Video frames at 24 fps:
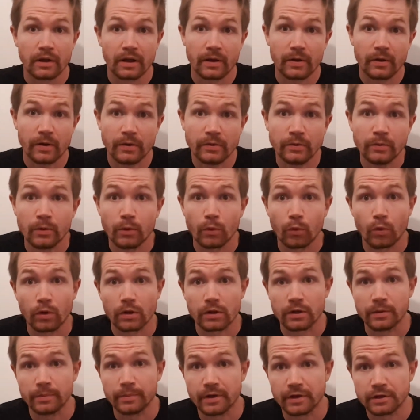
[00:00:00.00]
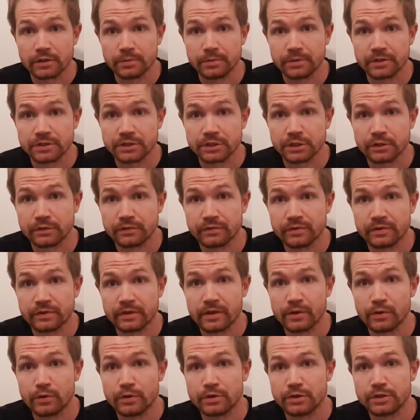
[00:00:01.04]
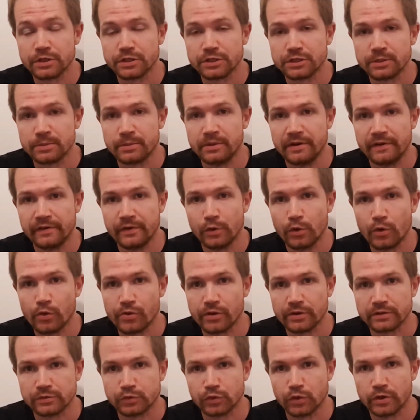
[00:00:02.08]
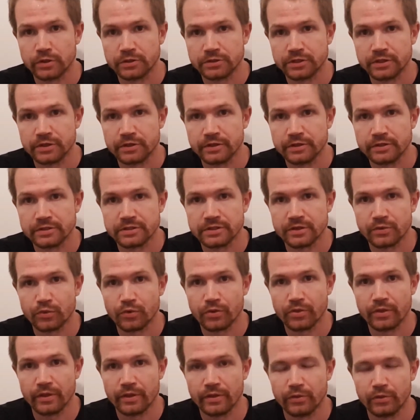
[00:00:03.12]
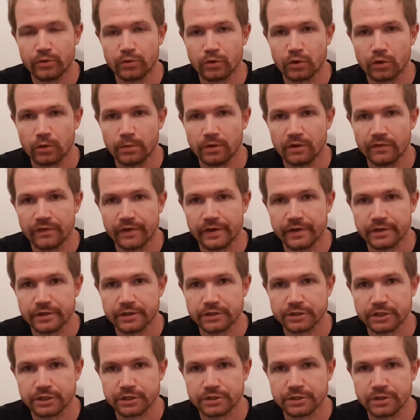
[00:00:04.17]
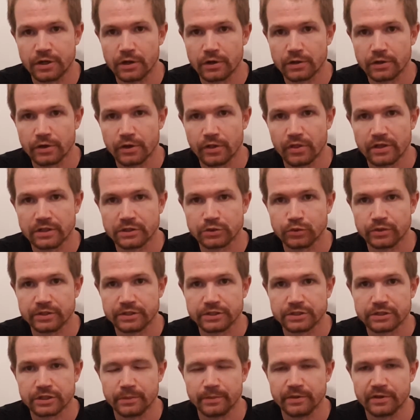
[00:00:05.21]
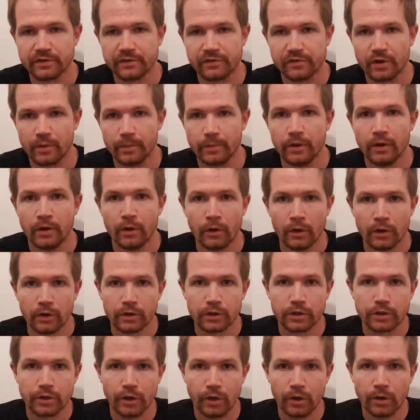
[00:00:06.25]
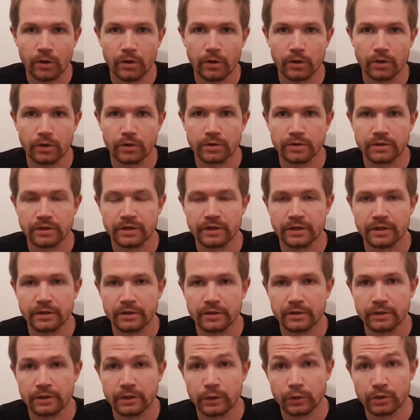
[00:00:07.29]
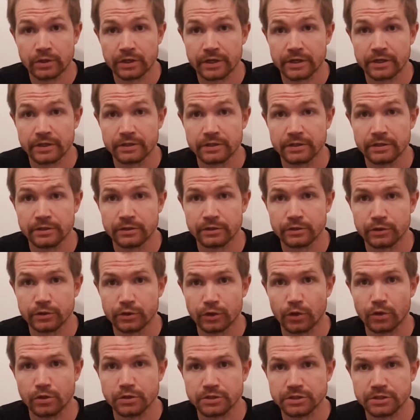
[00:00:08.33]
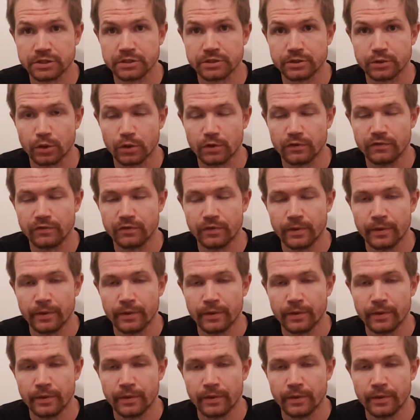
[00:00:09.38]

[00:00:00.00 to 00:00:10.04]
Hi everyone, welcome back to my channel for another interesting review. Thanks for watching this time with another roll of Henkische This one is coming from Göller, uh, eh, located in Drosendorf.